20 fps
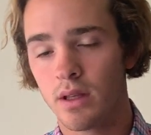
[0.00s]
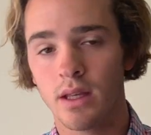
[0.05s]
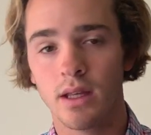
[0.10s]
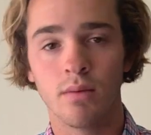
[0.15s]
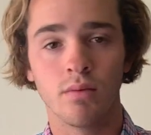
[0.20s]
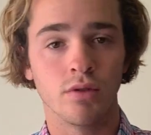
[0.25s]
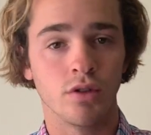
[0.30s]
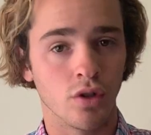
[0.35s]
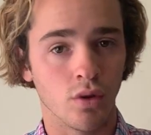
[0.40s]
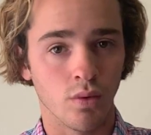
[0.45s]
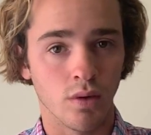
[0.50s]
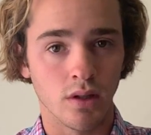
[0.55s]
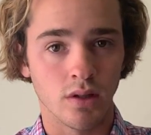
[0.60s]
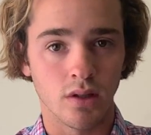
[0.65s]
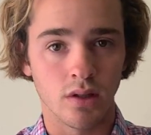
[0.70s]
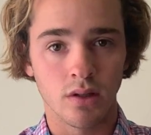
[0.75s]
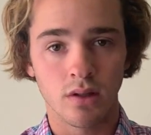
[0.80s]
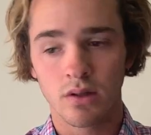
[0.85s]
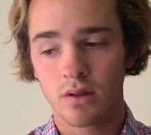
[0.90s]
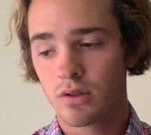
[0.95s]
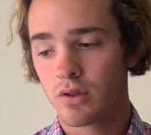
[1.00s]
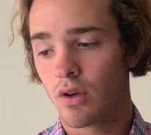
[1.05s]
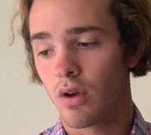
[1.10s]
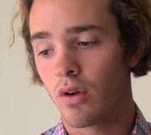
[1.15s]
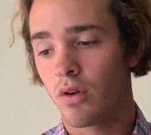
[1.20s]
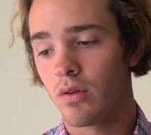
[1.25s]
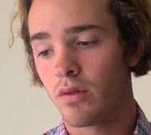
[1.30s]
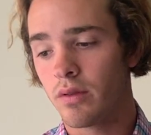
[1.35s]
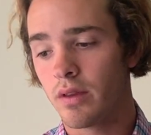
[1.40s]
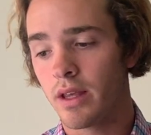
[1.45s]
it was too easy.
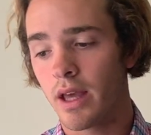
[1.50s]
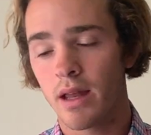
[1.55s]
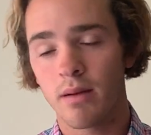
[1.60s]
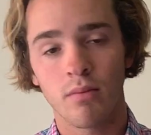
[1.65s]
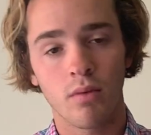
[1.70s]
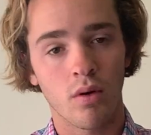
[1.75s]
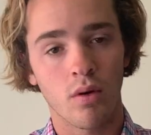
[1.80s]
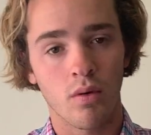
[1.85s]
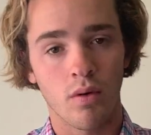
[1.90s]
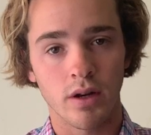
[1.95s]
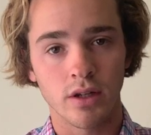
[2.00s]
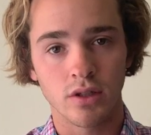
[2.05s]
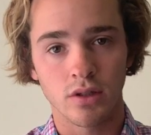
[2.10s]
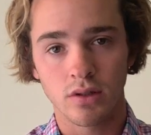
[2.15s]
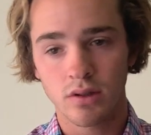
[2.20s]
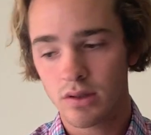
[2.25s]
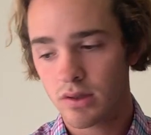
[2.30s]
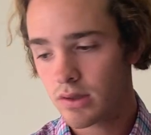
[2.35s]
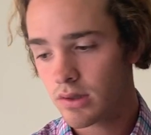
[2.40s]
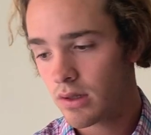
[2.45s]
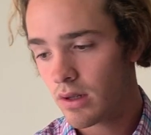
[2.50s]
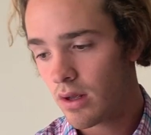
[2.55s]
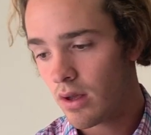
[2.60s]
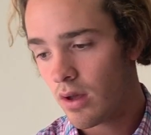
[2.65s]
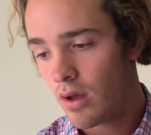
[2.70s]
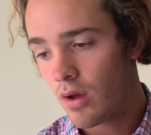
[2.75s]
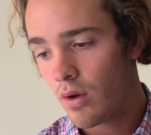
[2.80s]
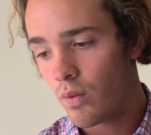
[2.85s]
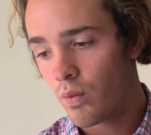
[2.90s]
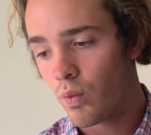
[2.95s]
So the added moderations
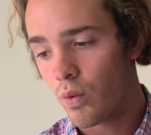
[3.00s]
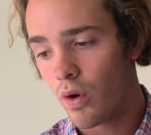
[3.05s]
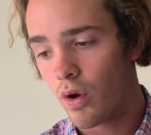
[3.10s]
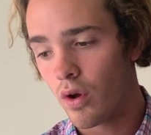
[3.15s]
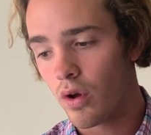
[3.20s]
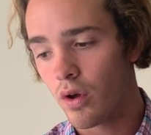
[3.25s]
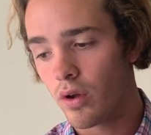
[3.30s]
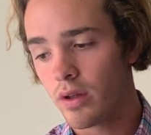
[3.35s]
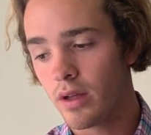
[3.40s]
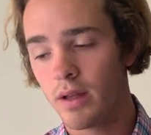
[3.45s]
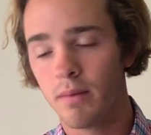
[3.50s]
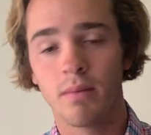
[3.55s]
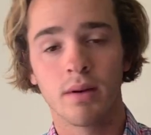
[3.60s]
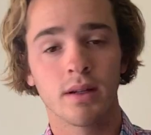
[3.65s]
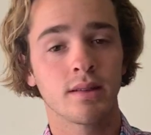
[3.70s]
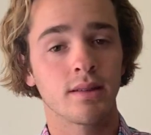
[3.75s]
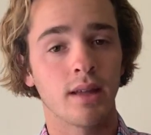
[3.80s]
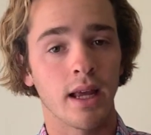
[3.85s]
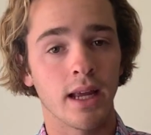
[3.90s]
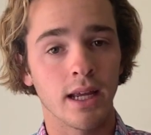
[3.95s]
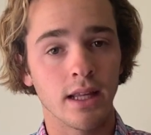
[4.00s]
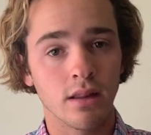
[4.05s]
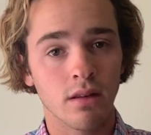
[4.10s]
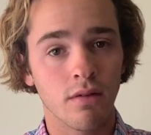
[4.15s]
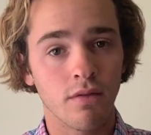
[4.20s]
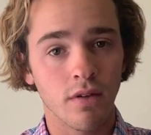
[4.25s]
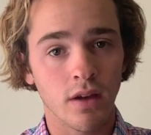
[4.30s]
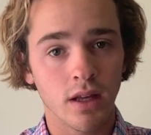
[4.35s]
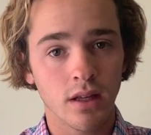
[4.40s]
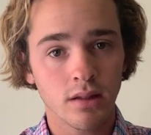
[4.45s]
were it must stay in
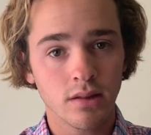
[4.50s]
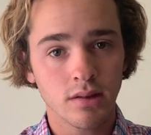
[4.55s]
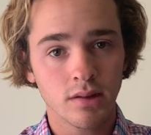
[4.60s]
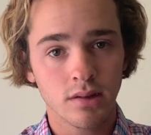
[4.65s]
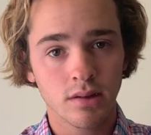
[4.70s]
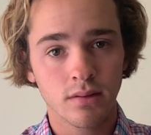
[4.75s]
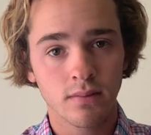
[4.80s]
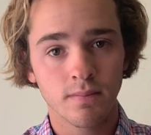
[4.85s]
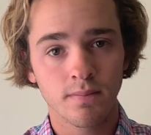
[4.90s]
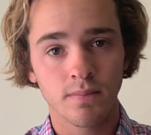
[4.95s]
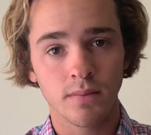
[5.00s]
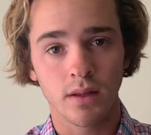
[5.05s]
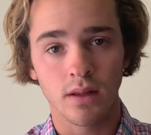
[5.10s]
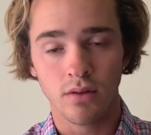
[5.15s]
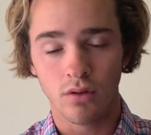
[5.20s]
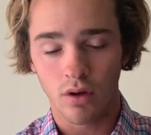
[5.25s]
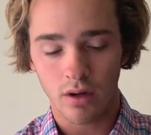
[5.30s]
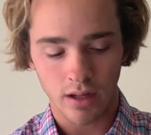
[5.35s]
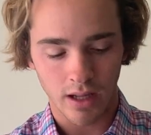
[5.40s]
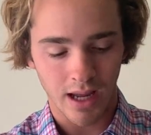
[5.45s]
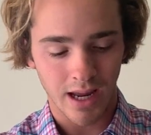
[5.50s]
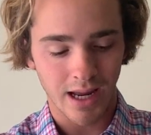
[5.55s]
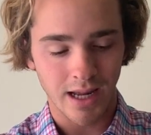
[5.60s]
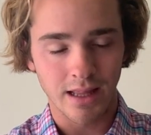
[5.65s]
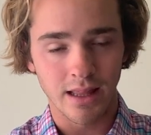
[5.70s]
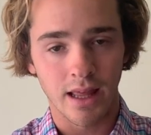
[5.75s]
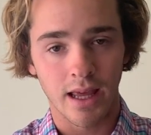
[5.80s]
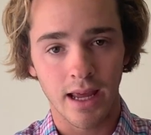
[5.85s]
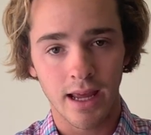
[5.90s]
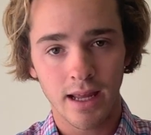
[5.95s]
the fingers, not
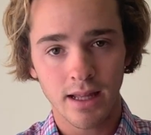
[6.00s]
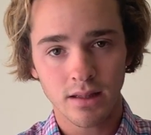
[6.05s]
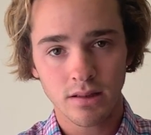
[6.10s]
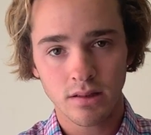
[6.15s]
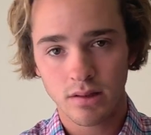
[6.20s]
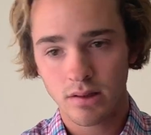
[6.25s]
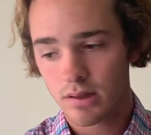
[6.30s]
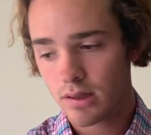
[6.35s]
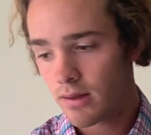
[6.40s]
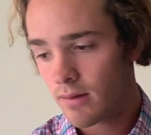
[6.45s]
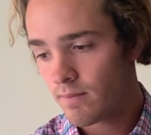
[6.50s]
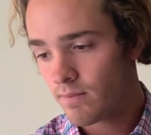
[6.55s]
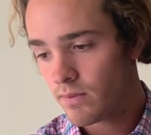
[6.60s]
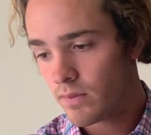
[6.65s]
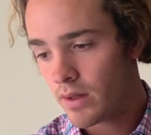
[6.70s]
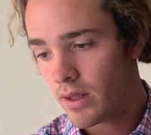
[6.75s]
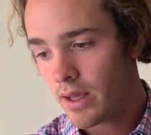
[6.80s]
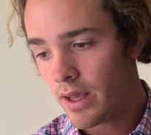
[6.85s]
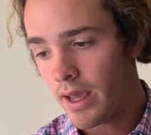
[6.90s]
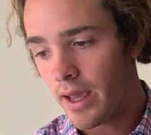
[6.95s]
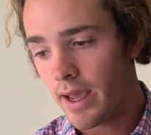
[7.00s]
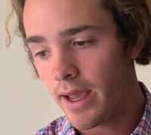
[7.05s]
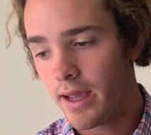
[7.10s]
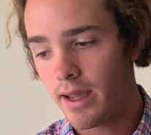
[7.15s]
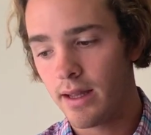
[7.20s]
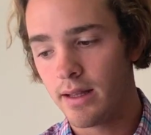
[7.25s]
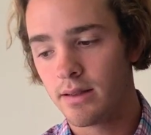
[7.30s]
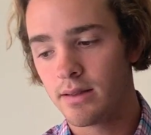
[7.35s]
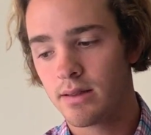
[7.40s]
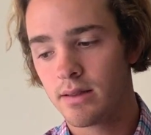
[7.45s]
in the hands,
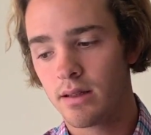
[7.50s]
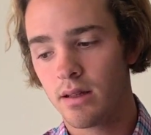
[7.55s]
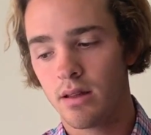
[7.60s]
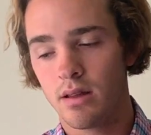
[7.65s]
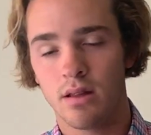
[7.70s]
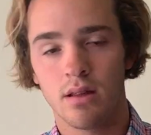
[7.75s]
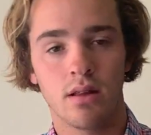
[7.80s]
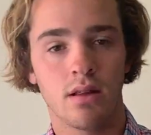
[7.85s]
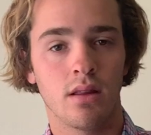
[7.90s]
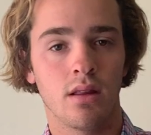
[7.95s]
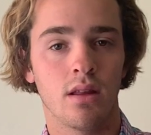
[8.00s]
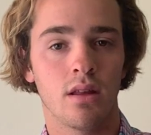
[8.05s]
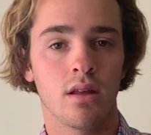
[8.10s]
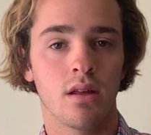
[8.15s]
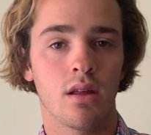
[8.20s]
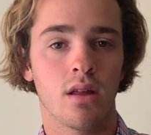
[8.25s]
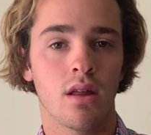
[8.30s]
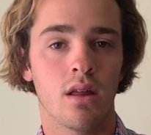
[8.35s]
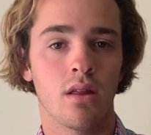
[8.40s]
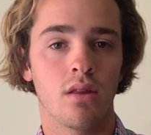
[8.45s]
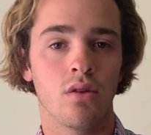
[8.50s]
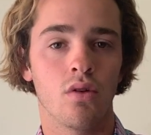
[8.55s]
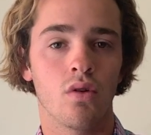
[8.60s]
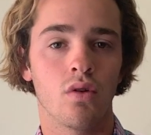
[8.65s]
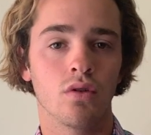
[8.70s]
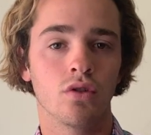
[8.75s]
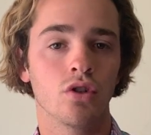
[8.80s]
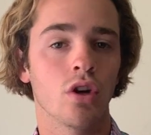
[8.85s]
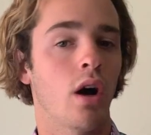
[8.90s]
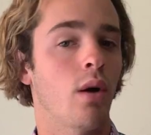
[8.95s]
and
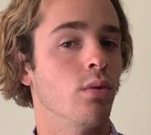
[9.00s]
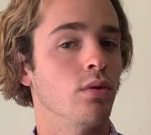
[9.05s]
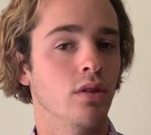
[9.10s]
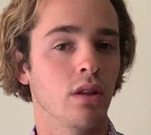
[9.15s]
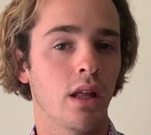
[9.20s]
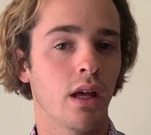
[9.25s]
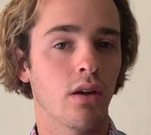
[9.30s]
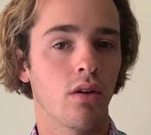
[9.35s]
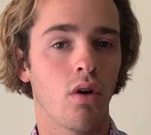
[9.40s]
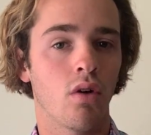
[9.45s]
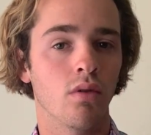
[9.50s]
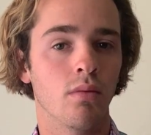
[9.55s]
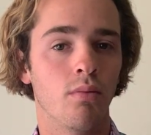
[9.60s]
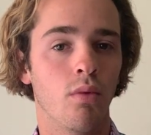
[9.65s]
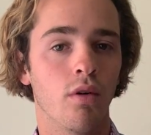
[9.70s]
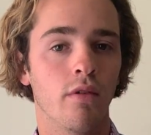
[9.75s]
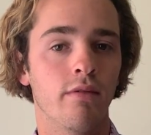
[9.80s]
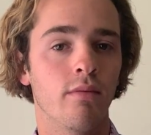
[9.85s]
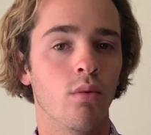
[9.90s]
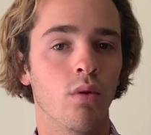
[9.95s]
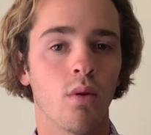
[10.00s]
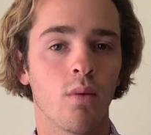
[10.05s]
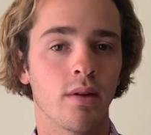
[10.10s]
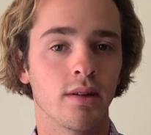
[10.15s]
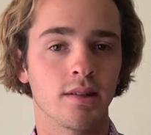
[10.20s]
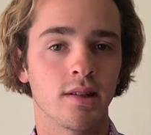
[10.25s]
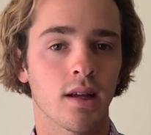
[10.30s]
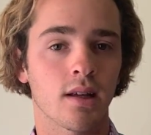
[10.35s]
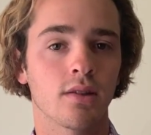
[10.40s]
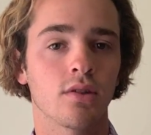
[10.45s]
your child wasn't allowed to hold the ball for more than
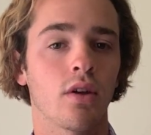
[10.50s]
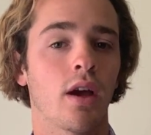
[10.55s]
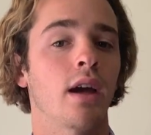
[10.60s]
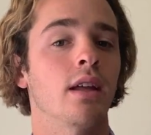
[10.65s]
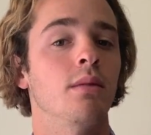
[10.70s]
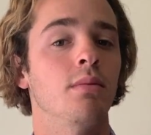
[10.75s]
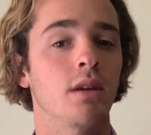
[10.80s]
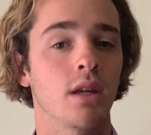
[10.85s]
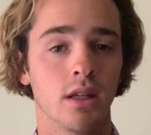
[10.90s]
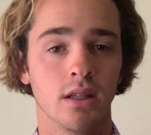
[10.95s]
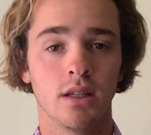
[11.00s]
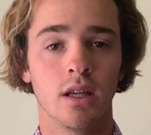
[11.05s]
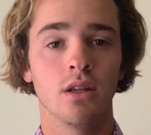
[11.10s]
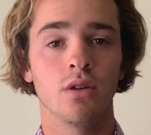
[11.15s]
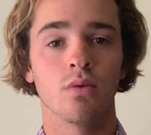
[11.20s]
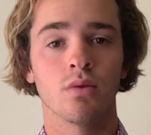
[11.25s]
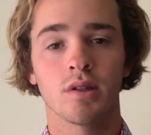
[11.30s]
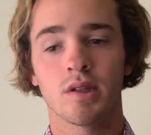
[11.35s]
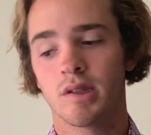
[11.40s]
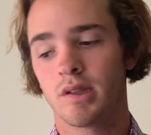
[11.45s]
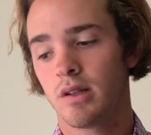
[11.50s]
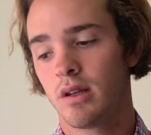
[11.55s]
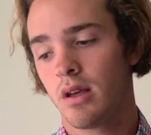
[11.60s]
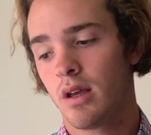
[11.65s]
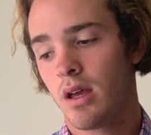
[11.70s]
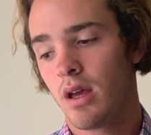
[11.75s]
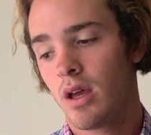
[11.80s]
1 second, so it had to be continuous.